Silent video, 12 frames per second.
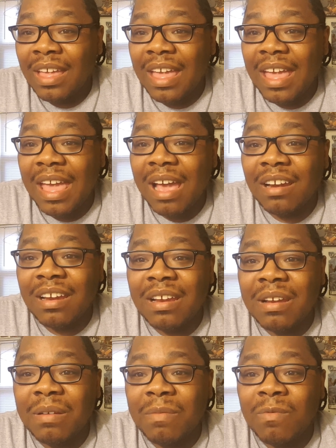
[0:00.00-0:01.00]
and have
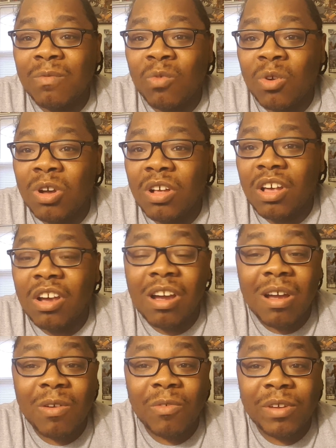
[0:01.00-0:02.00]
the
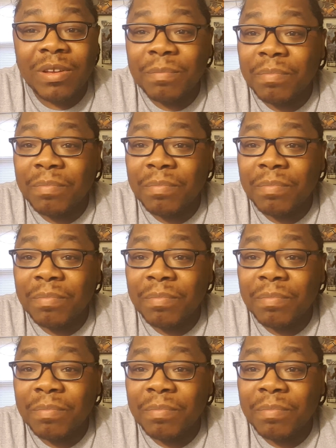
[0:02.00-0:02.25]
world-conquering